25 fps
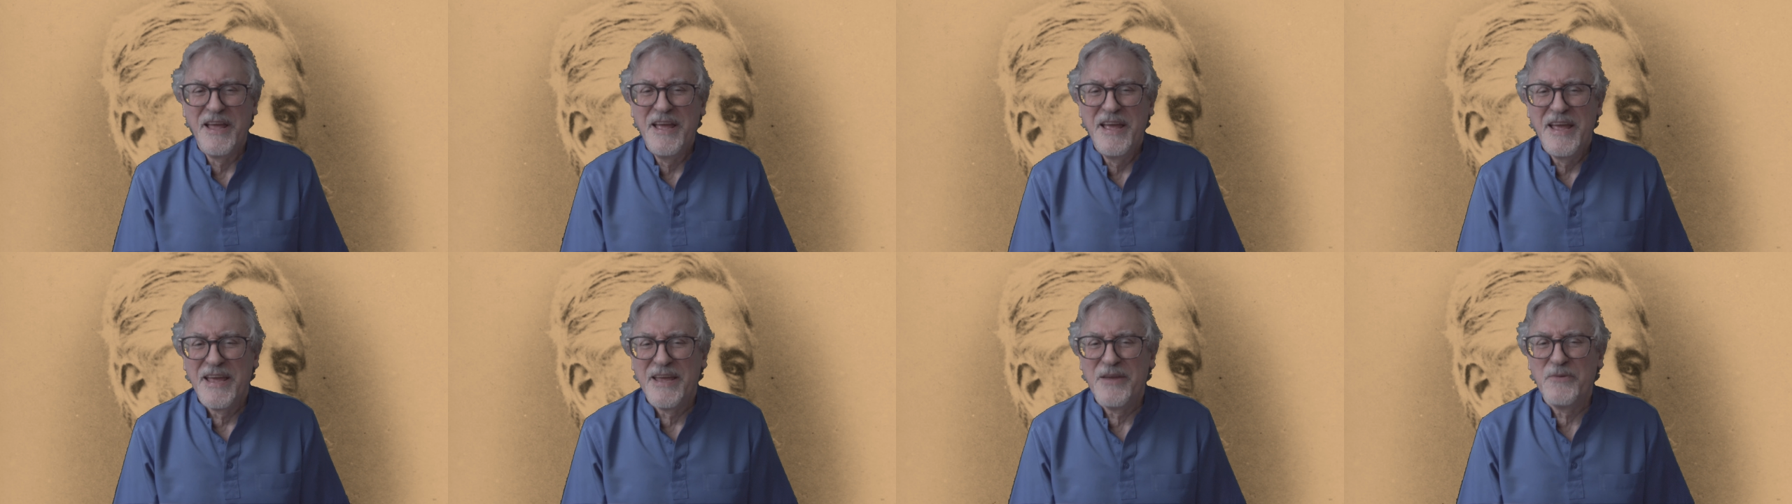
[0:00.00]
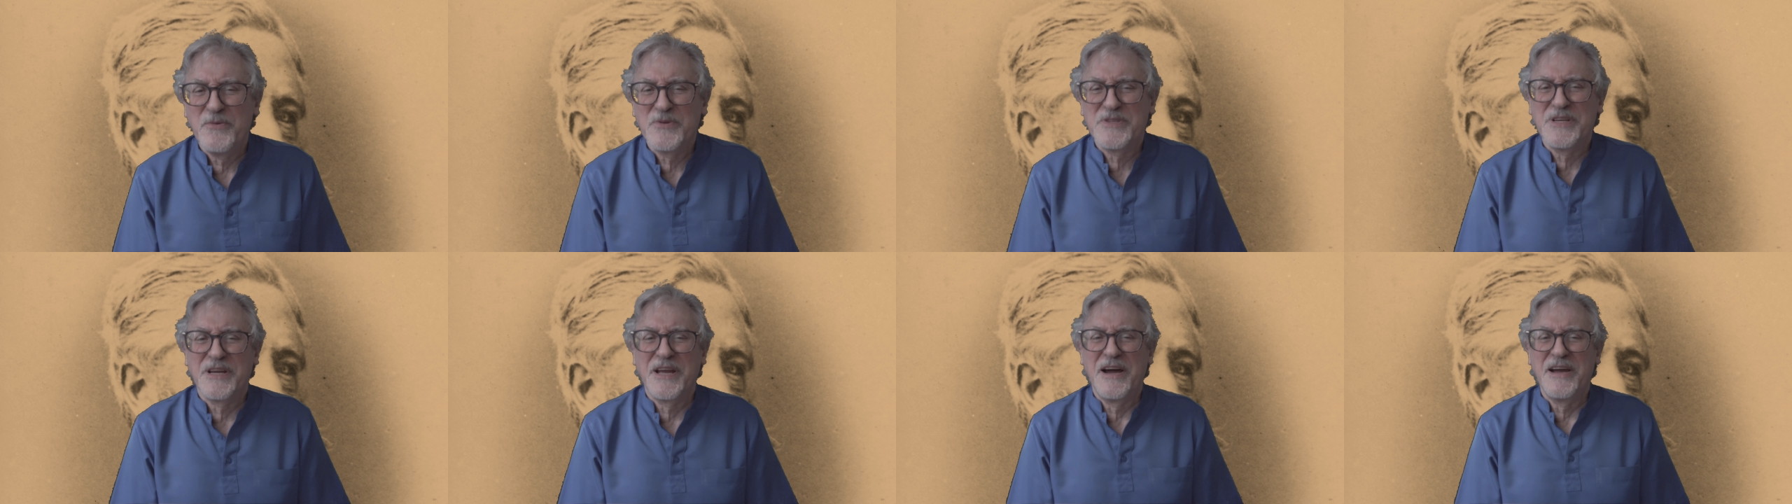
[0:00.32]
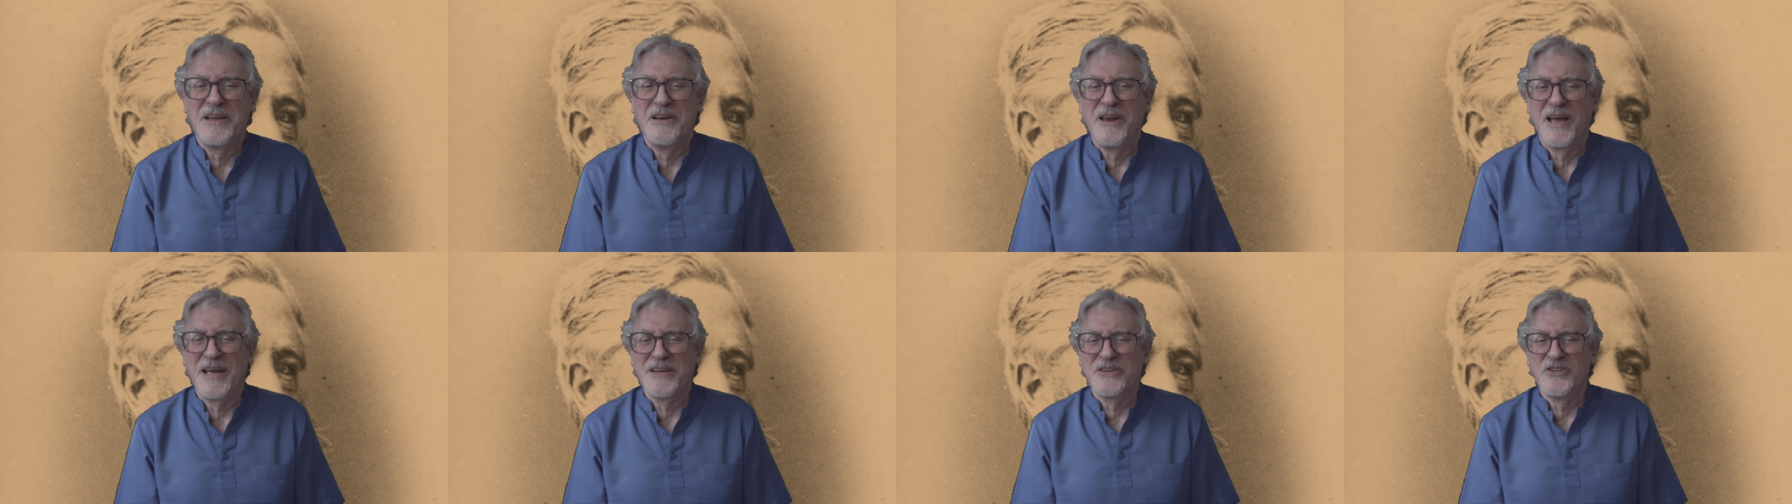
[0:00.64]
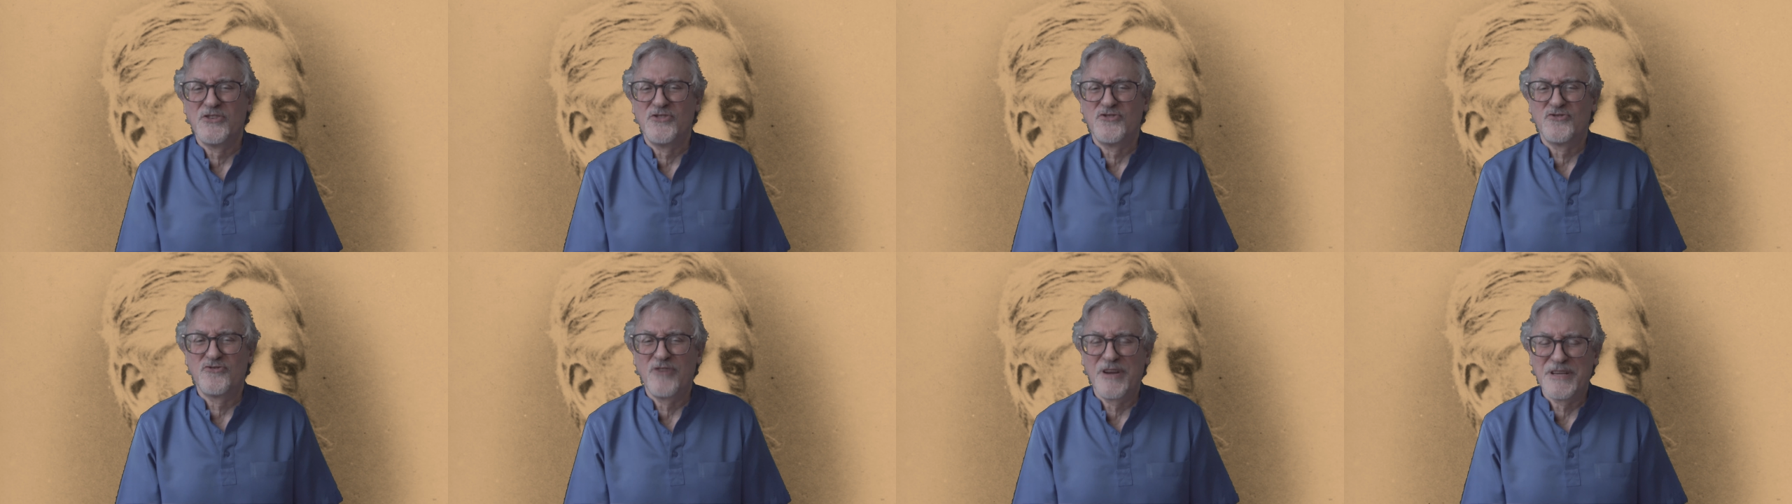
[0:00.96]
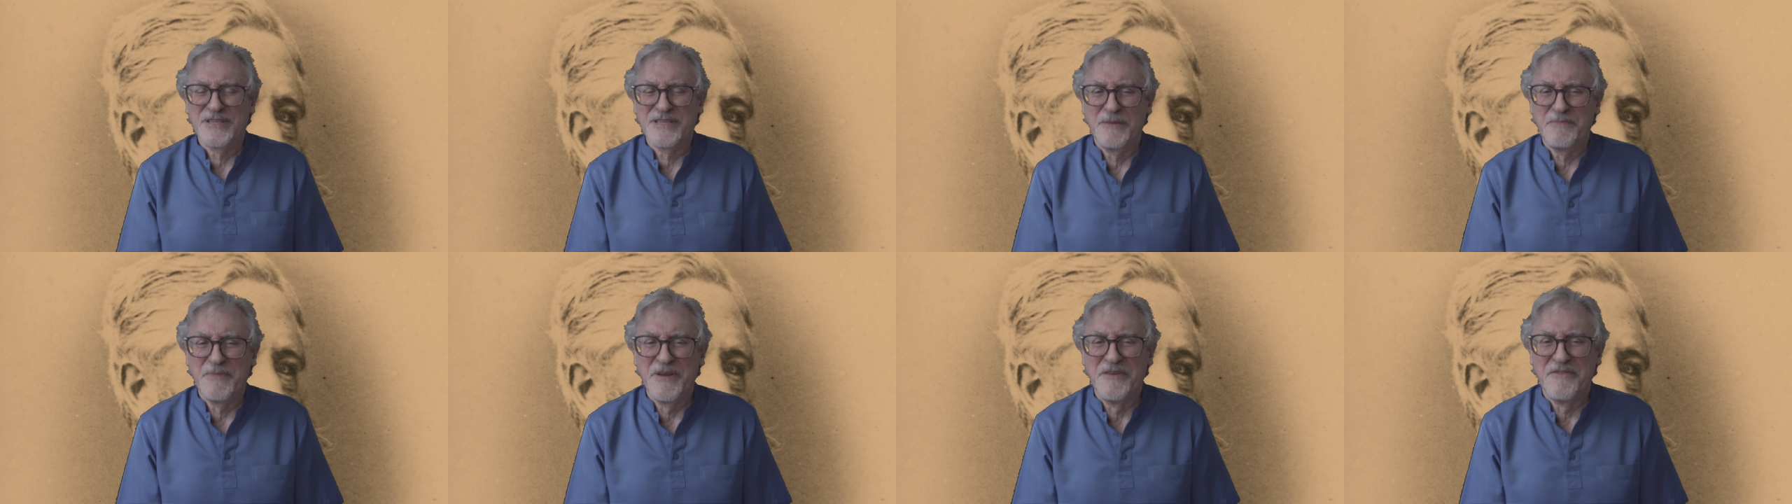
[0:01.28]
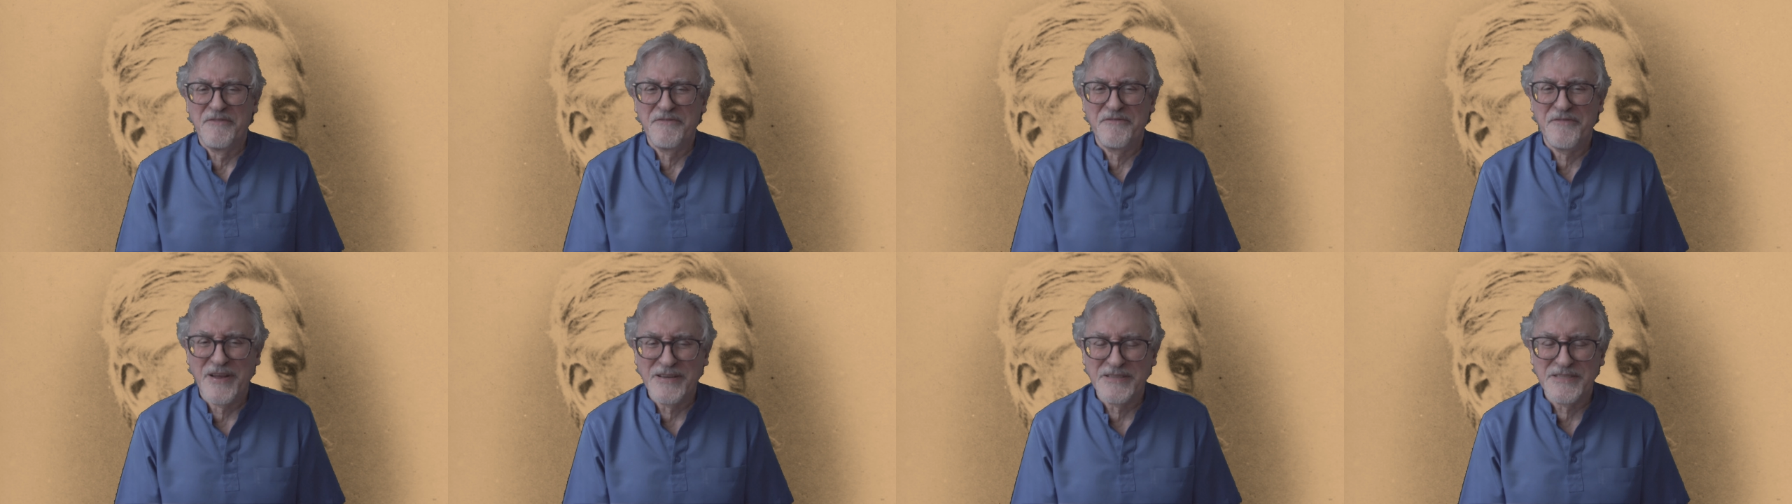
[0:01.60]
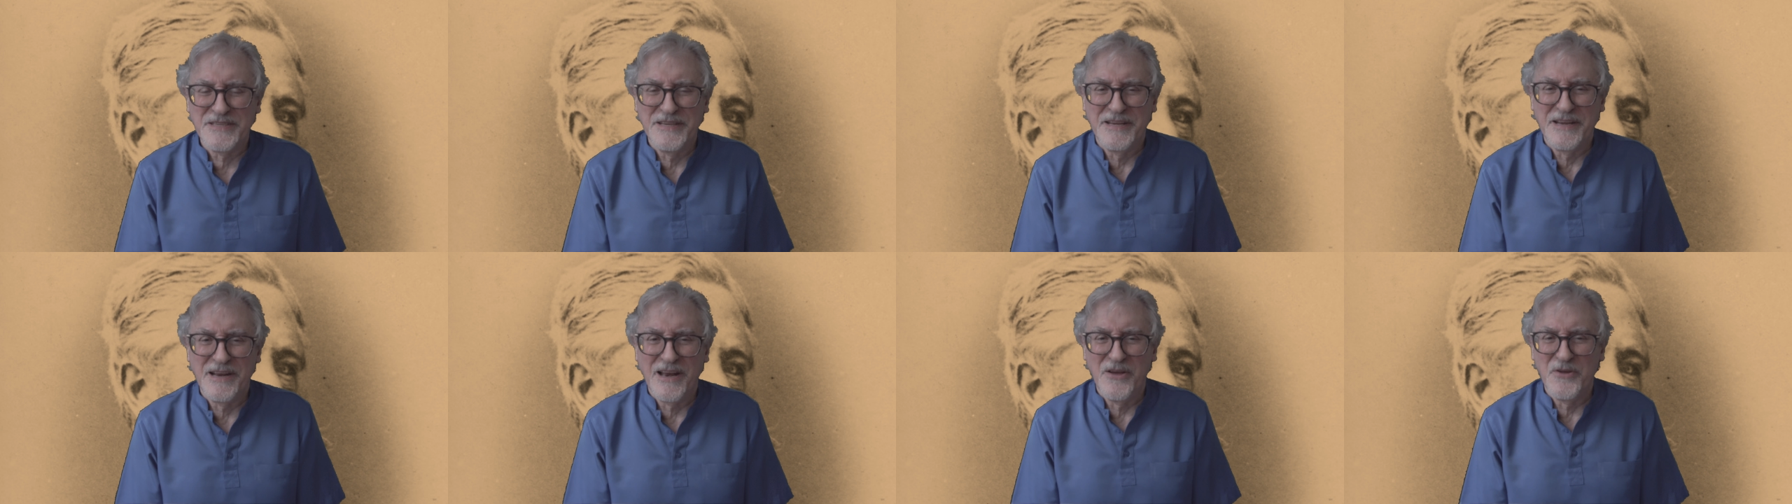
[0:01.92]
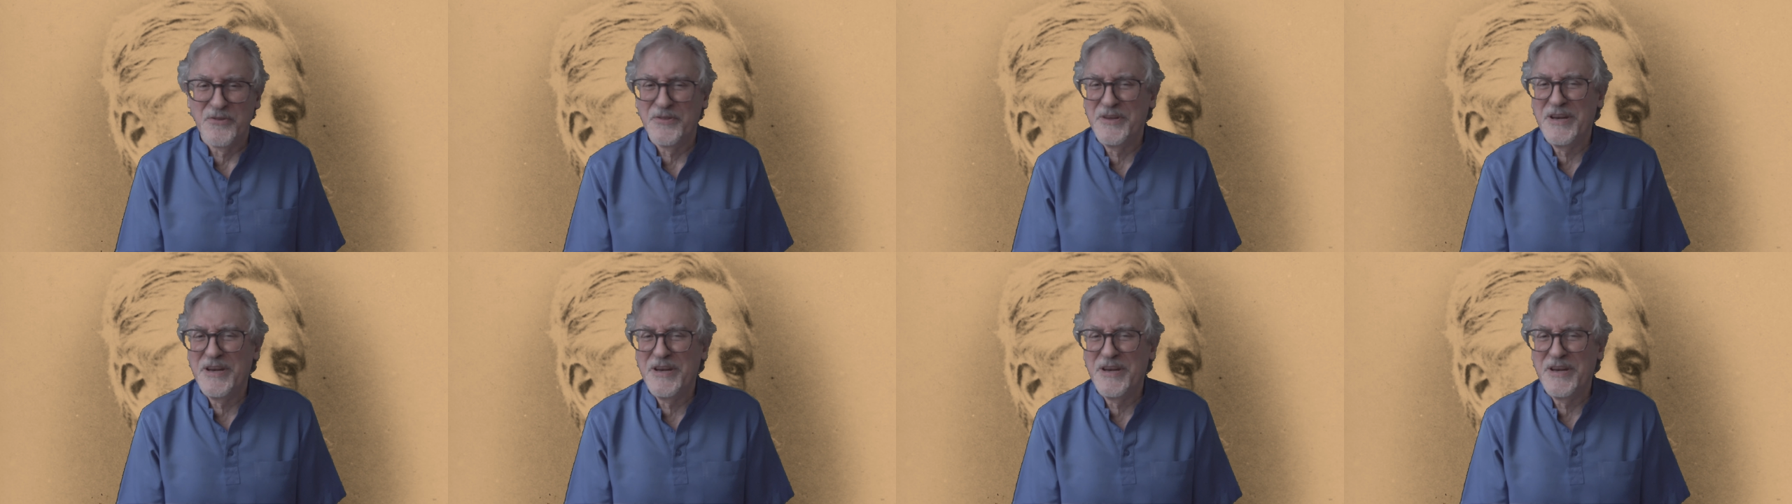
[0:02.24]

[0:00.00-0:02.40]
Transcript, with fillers: He was a guy who liked to dress up in fancy clothes.